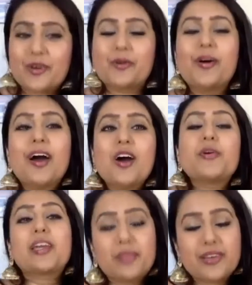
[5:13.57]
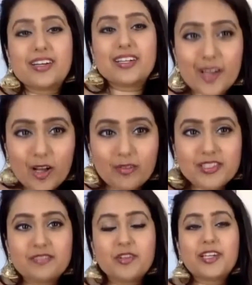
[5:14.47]
we can be ourselves and really
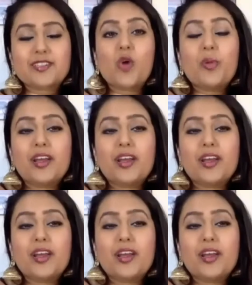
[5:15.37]
just opening up